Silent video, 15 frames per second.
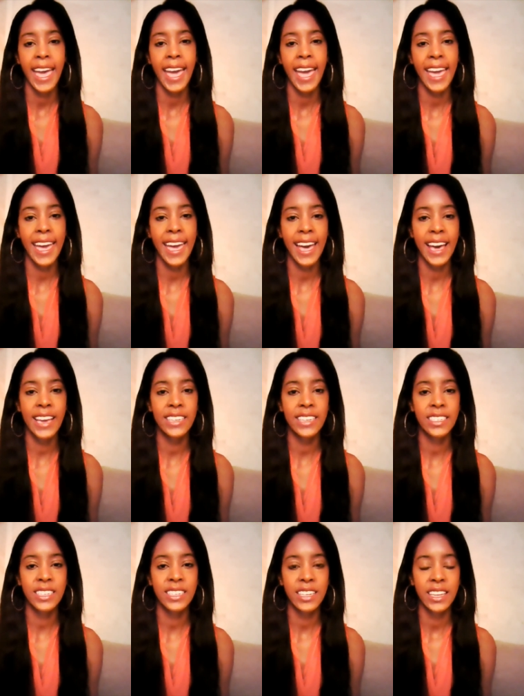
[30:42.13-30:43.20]

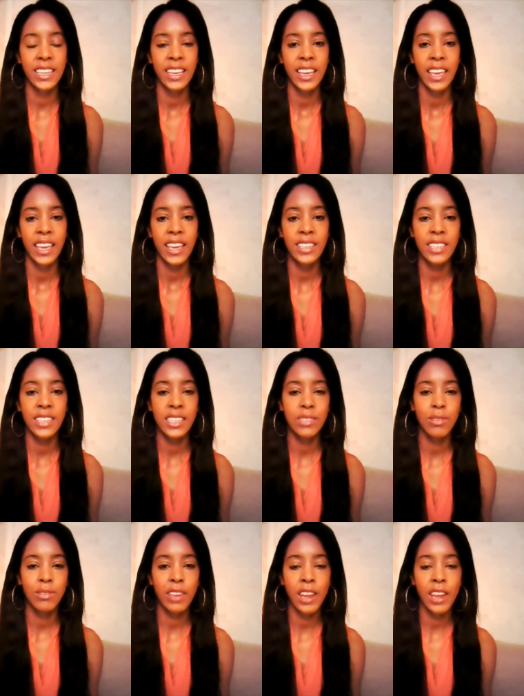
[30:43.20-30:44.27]
And he
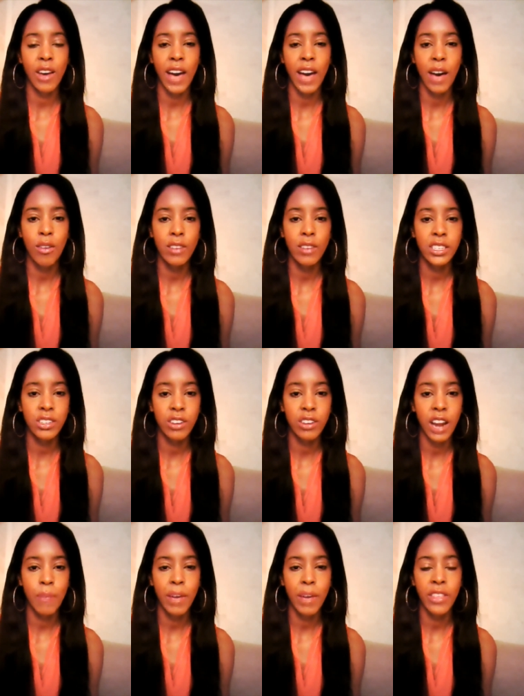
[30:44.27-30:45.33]
says, well, you know, how old is your
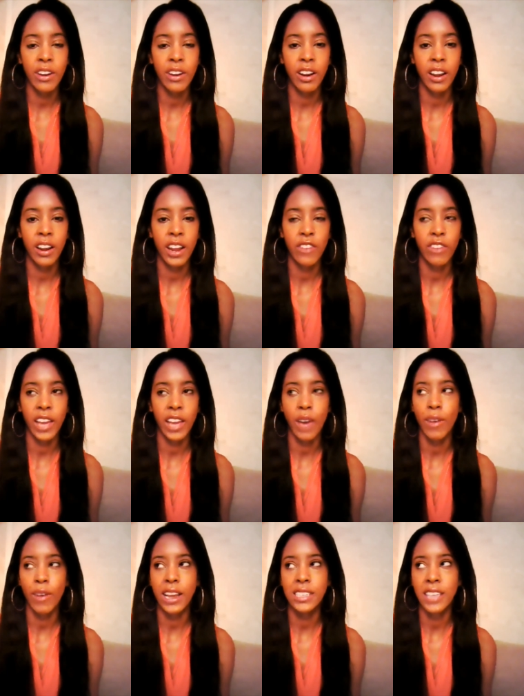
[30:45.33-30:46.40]
grandmother? And I
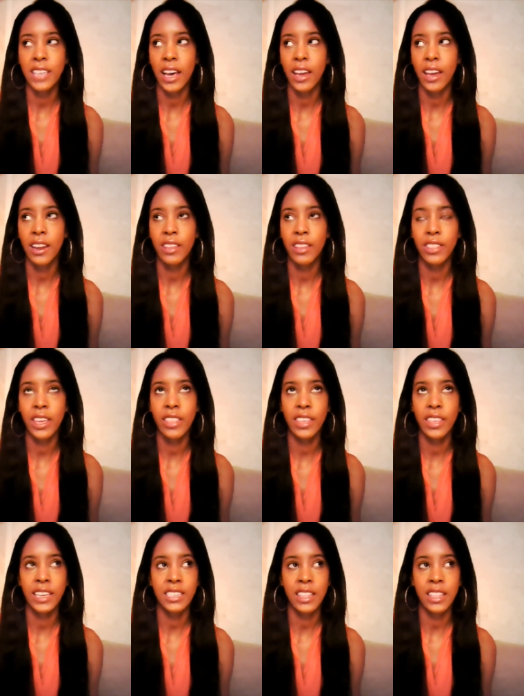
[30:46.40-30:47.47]
forget what I said.
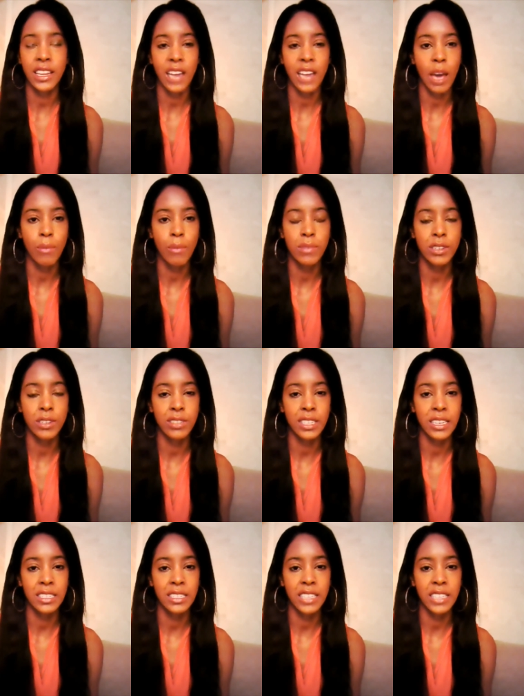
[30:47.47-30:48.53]
I guess at that time she was
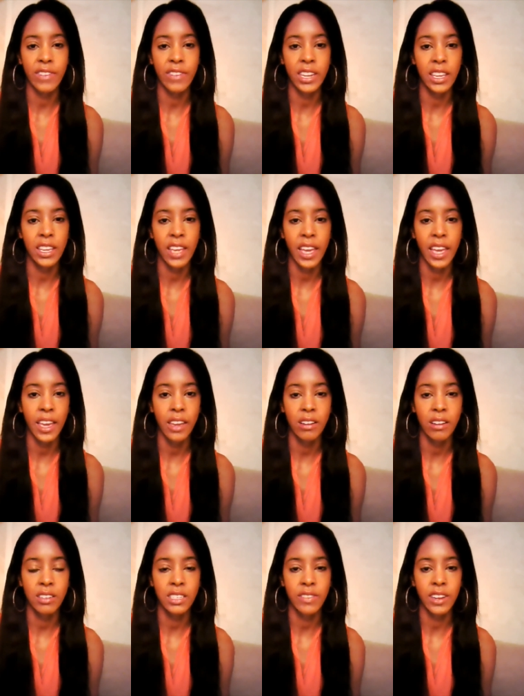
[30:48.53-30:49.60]
like 78
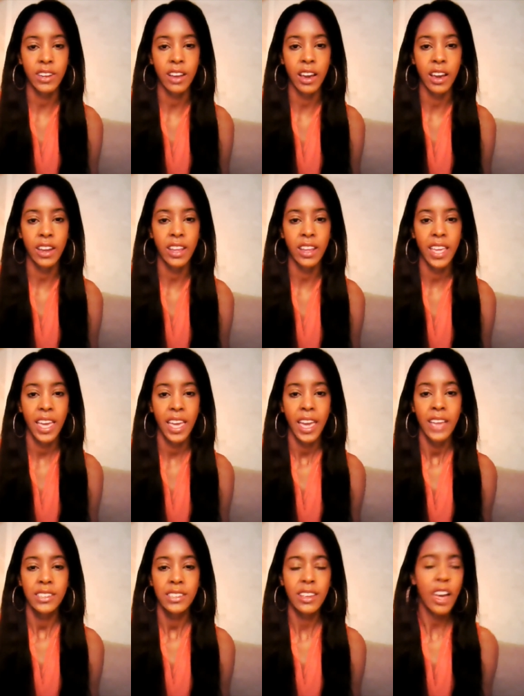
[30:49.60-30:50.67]
or 79.
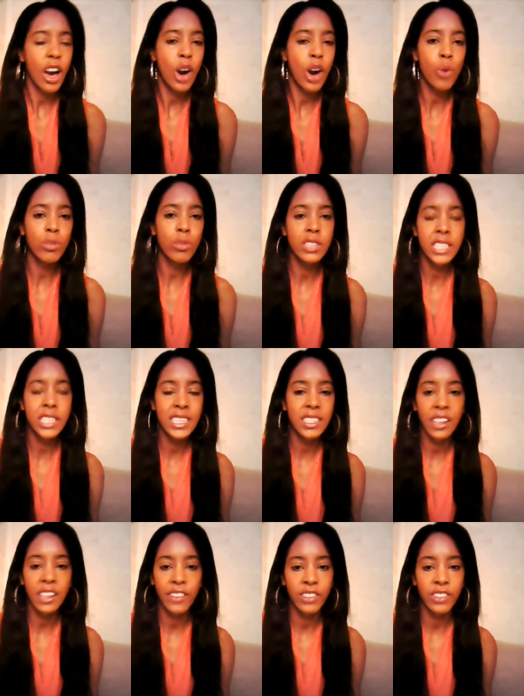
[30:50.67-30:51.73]
It's like, oh, well, she's
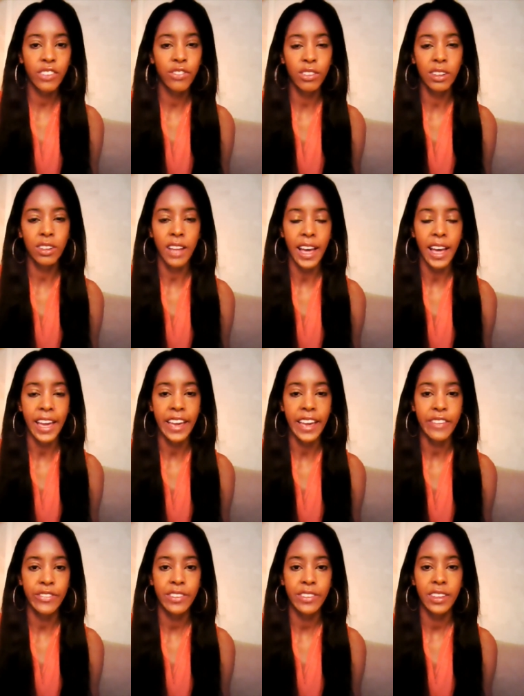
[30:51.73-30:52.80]
lived a full
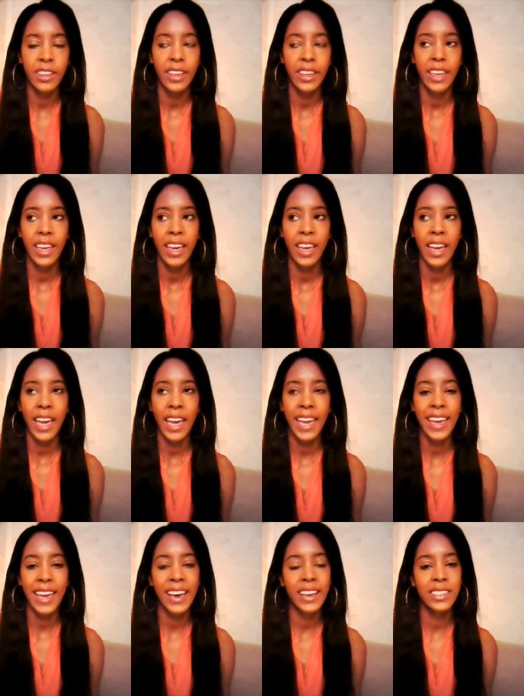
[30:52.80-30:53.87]
life.
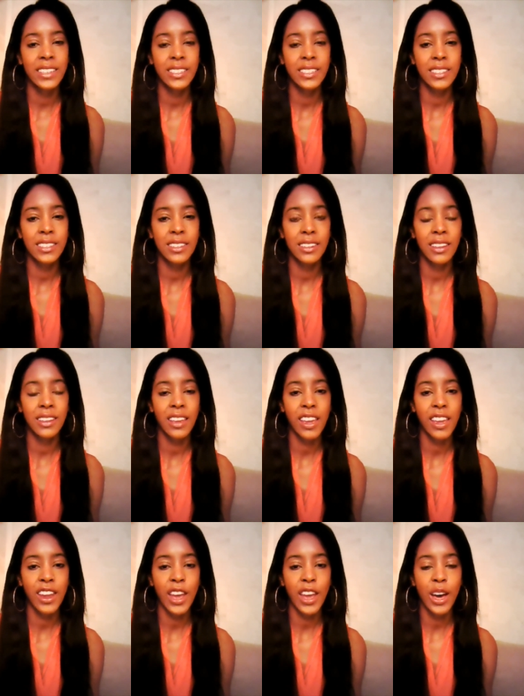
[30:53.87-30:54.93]
And,
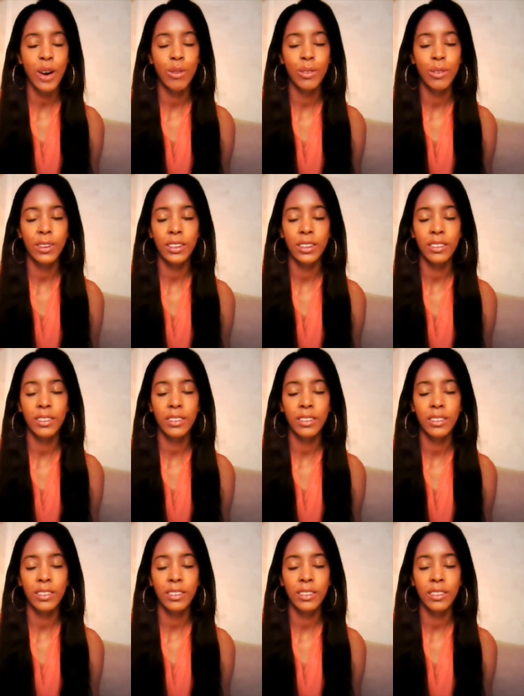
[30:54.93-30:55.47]
you know,